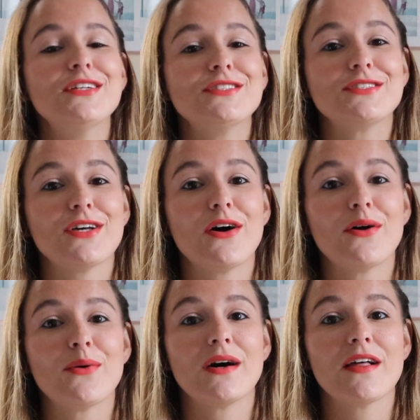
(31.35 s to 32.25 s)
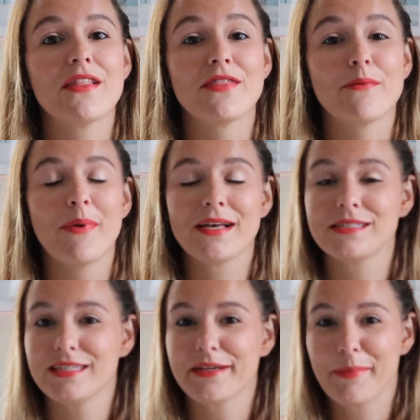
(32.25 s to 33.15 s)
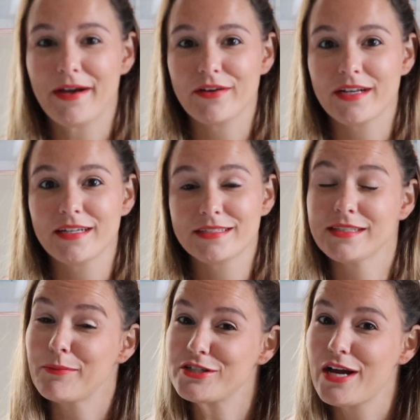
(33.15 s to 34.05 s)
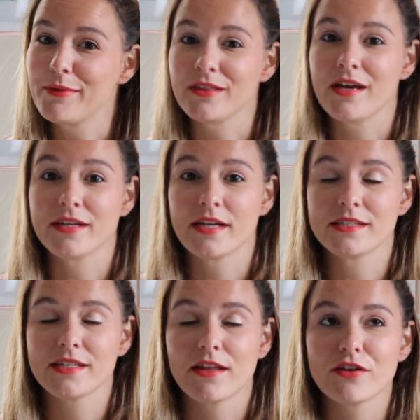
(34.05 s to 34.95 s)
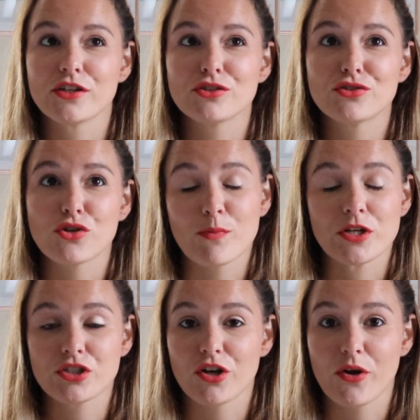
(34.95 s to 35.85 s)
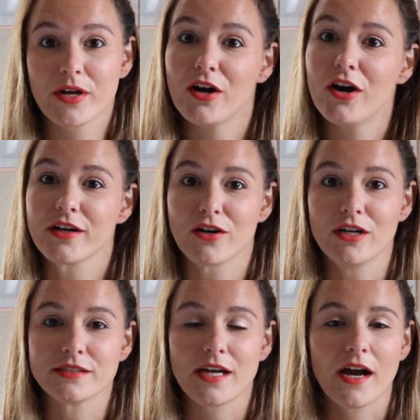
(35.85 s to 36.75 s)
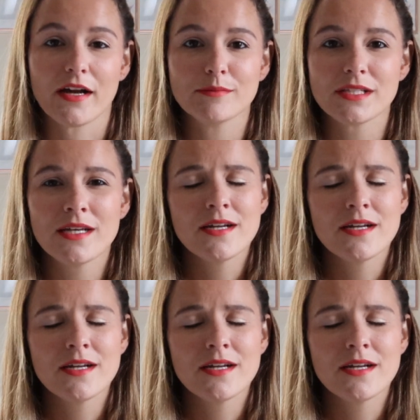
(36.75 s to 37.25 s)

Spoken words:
So the best thing about summertime in London is that there is so much going on at all times.